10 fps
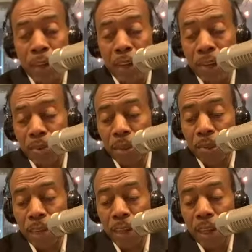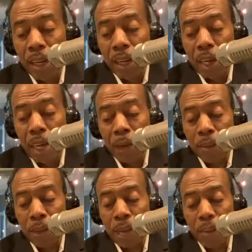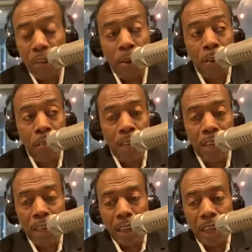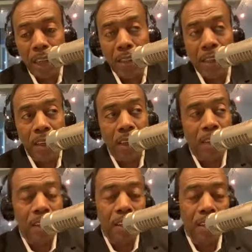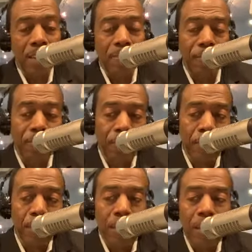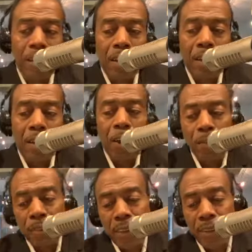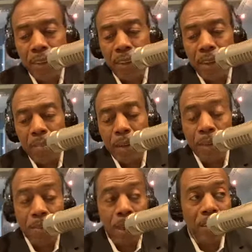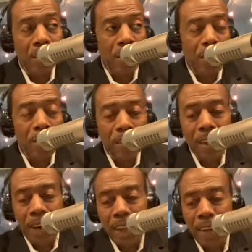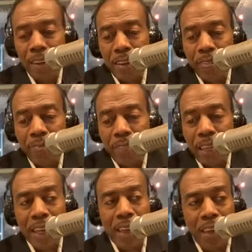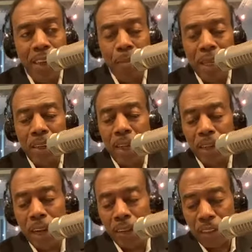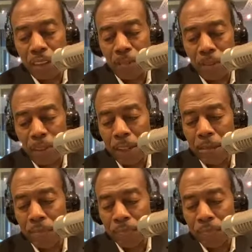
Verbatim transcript: in the country. I was the guy in charge of the technology and the um, uh, office and administration. So I was kind of like a I kind of cut my technology teeth early.